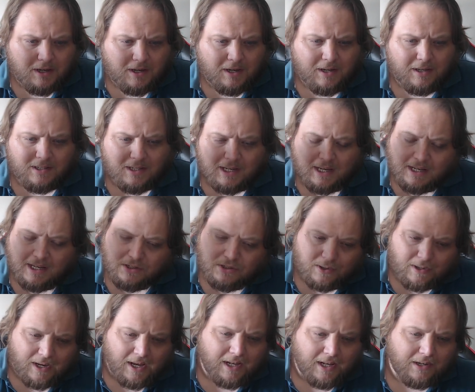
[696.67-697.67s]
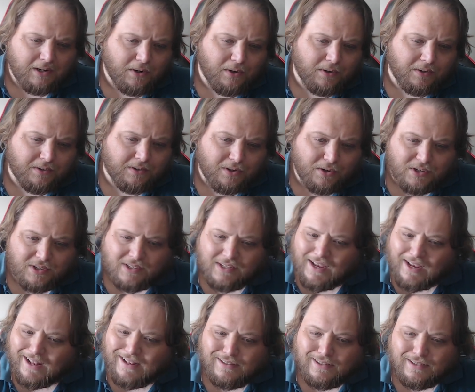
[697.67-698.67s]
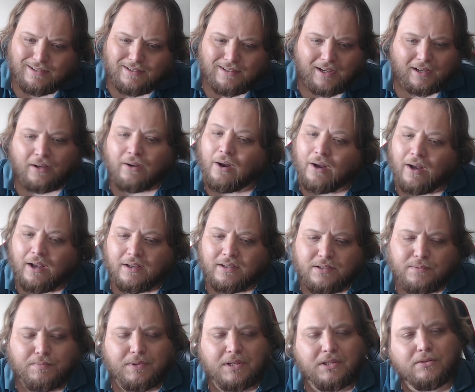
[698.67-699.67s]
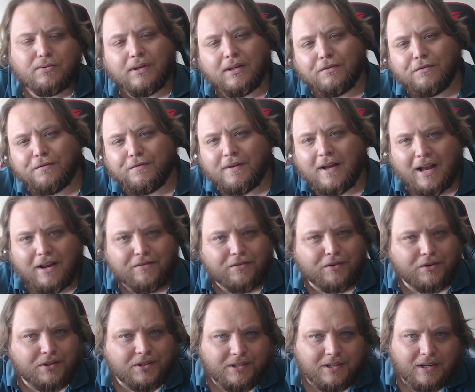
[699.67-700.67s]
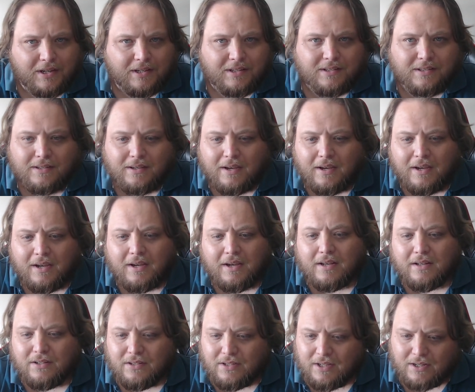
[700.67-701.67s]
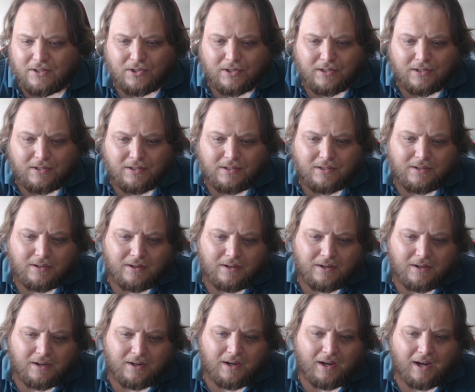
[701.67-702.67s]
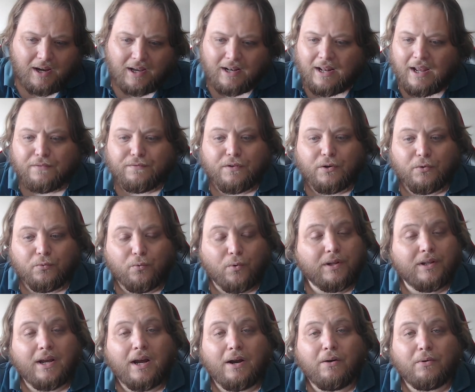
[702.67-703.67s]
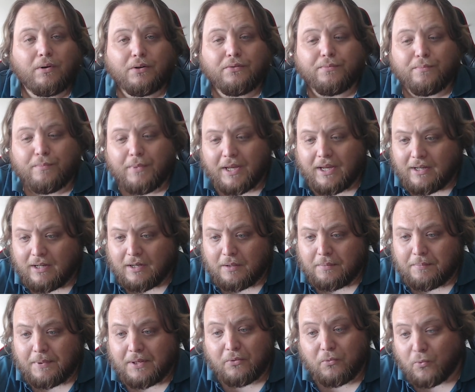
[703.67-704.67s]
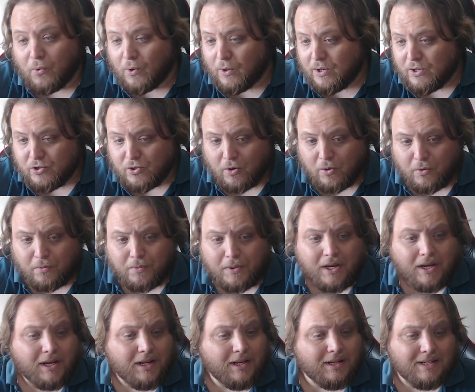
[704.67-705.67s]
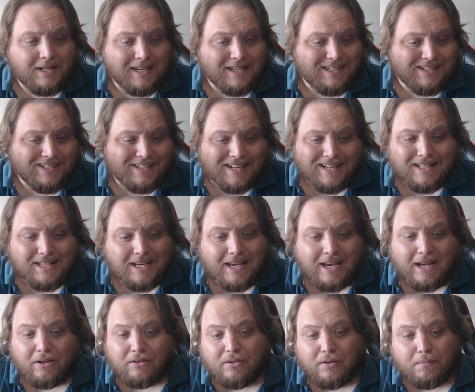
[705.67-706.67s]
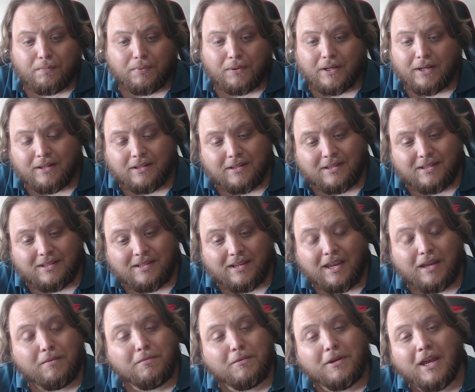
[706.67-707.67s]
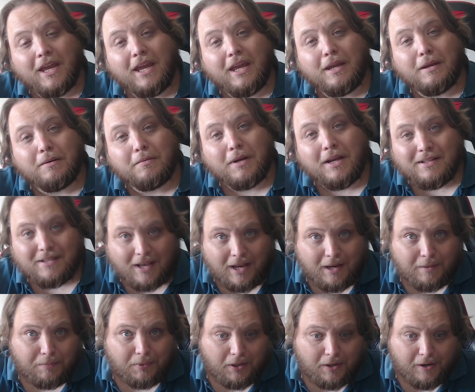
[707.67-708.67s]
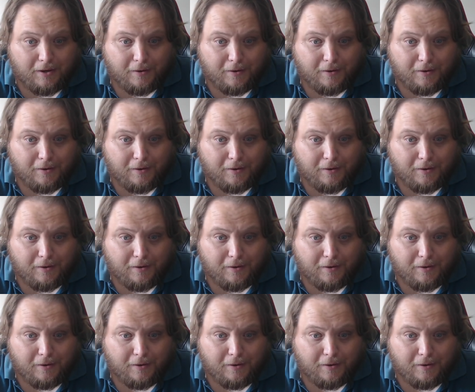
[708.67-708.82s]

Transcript: They get together on their sets that cost between 5 or 6 digits, and after 1 hour of makeup and wardrobe, they sit down to play the same game as I play